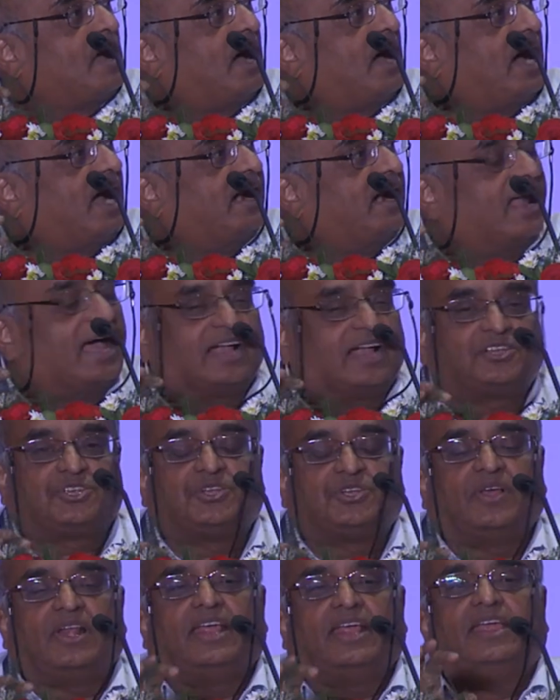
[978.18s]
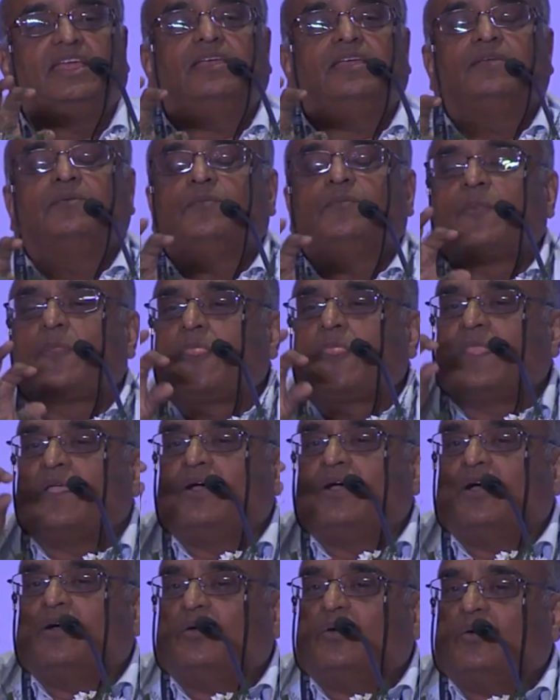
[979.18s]
And actually,
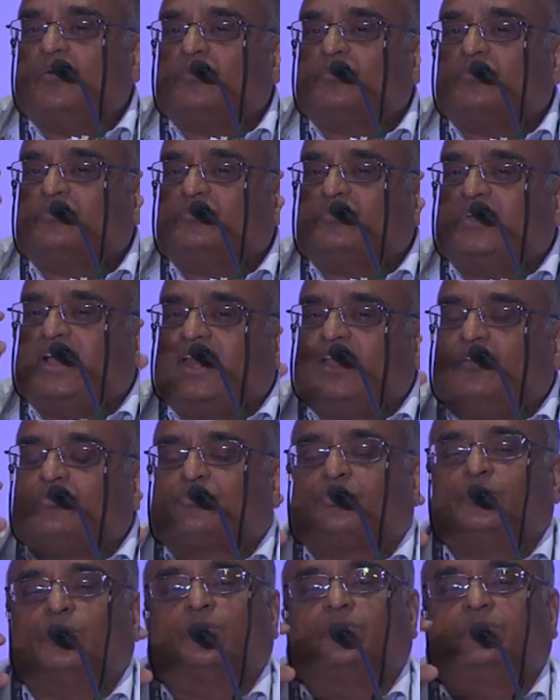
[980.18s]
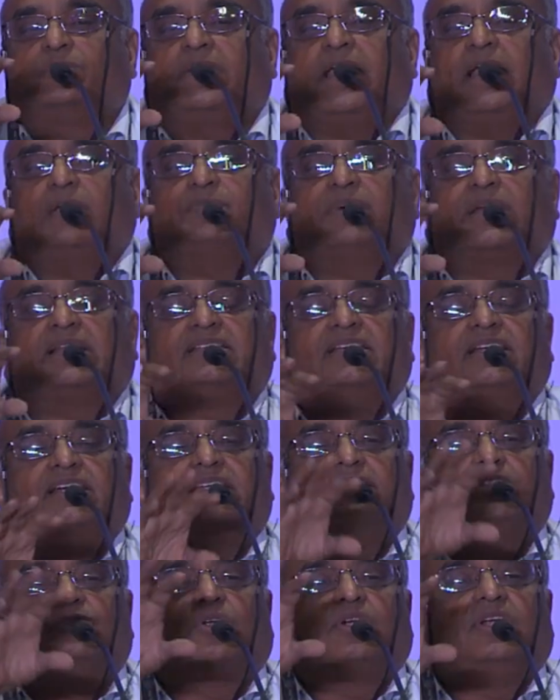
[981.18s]
very few,
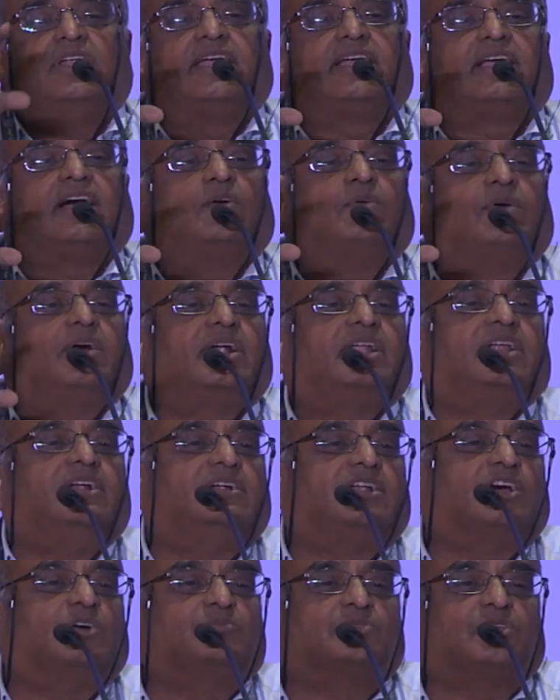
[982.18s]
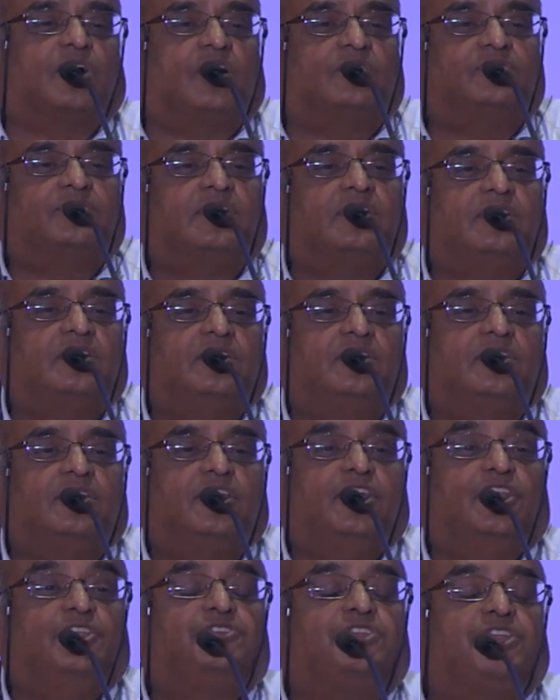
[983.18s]
10% is only covered in terms of
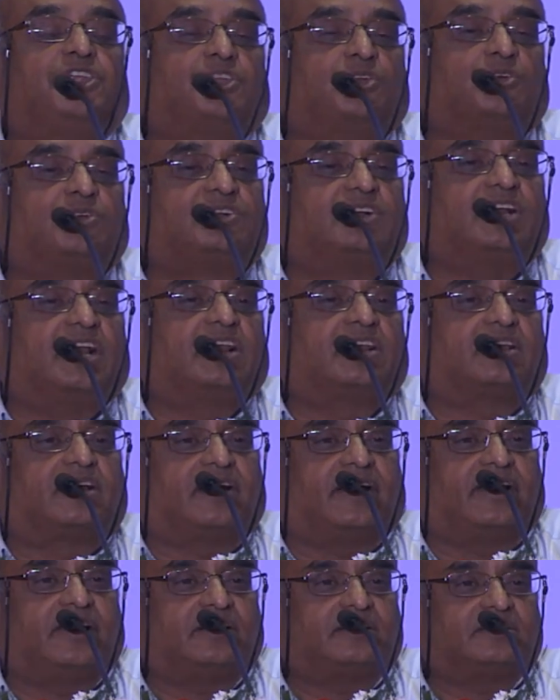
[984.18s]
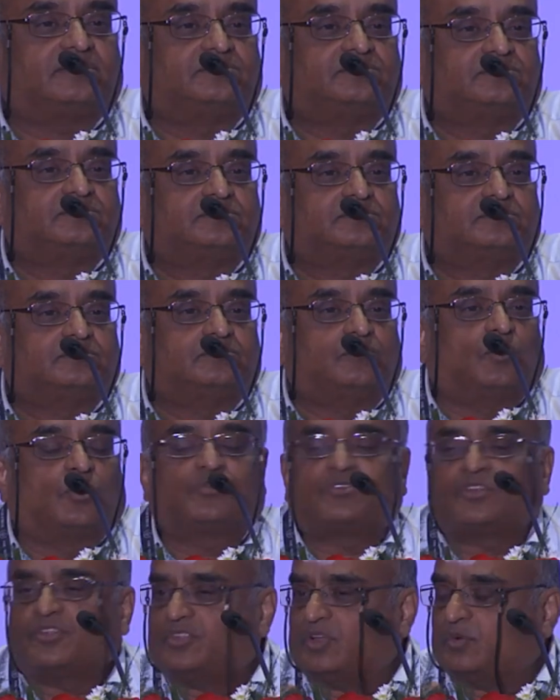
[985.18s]
institutional credit.
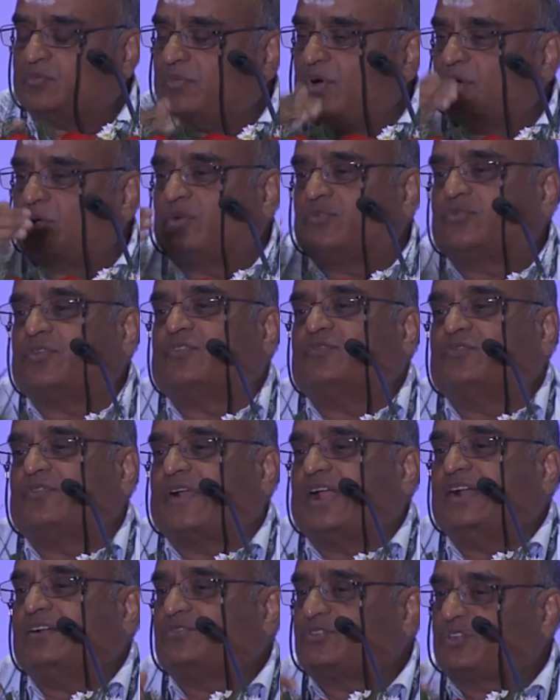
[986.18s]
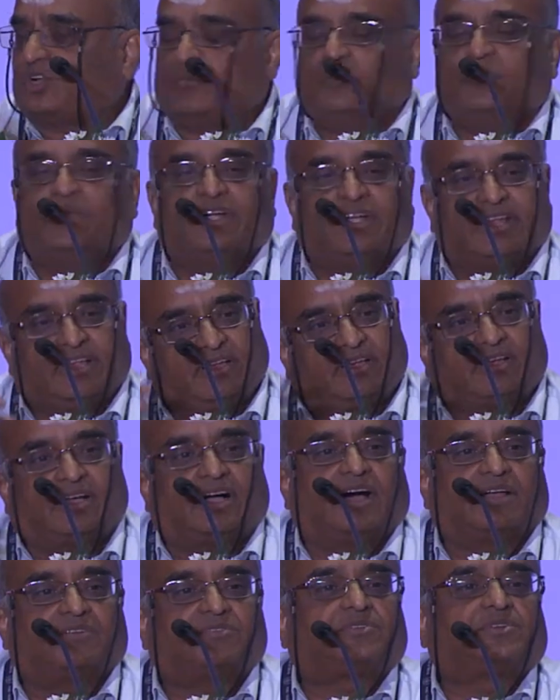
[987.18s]
Most of them borrow from friends, community,
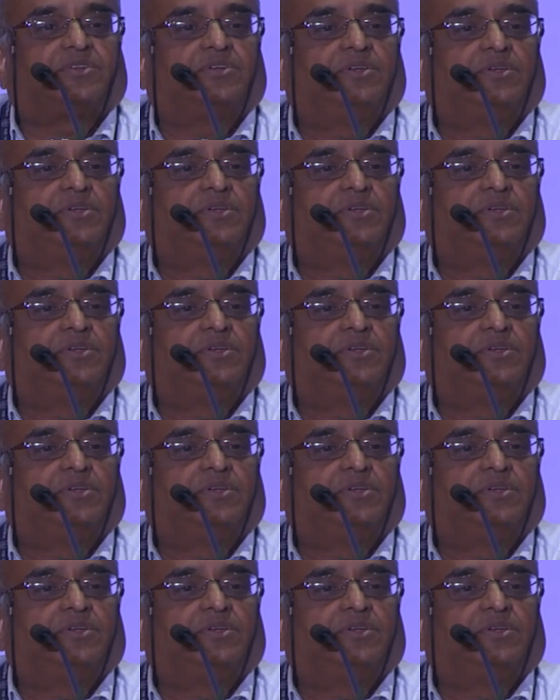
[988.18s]
caste,